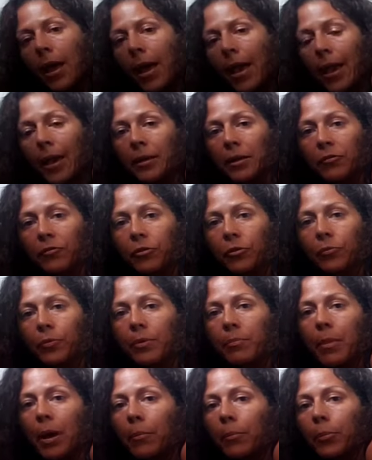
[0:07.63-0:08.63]
And if you
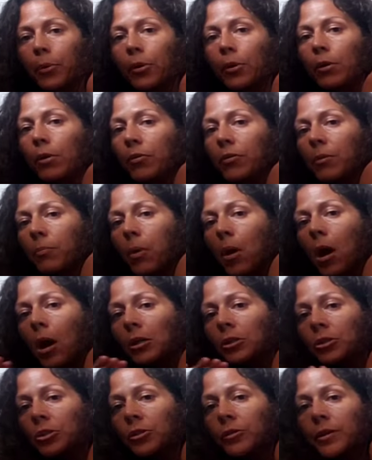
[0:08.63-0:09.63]
remember, the
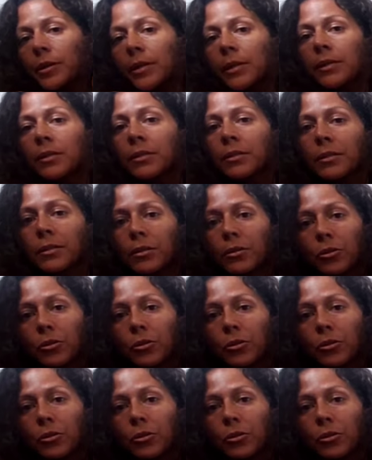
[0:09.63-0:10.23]
posture is